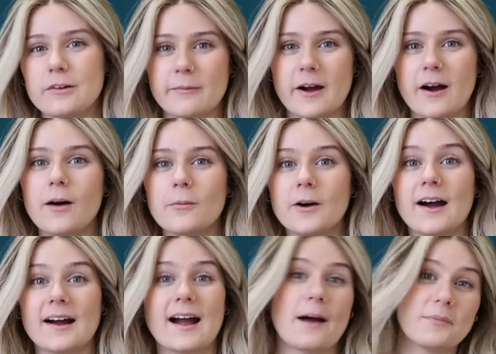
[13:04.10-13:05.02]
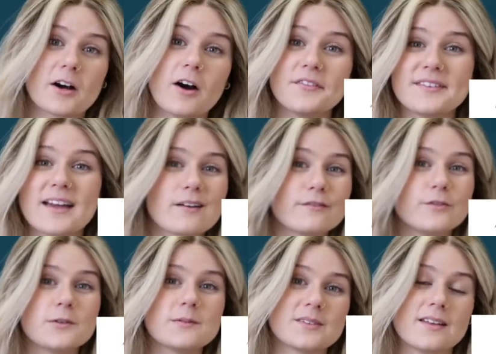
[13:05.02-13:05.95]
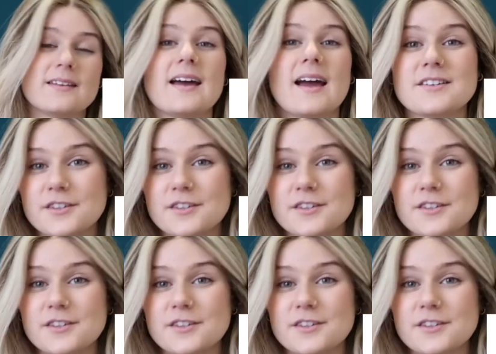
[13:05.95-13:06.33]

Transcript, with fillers: of my artwork, and my contact forms on there.